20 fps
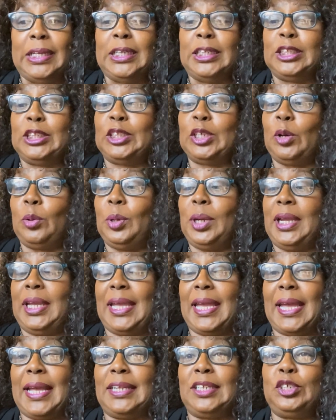So
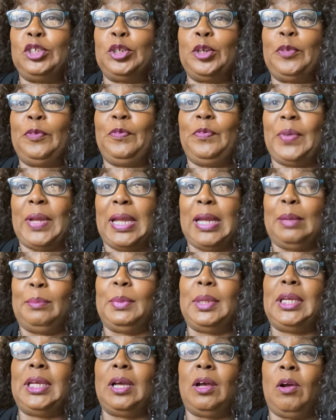get your
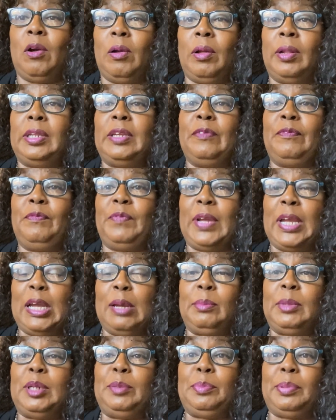family on the
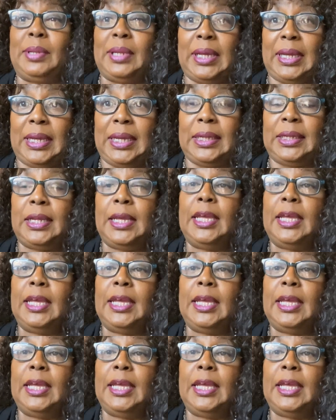family plan.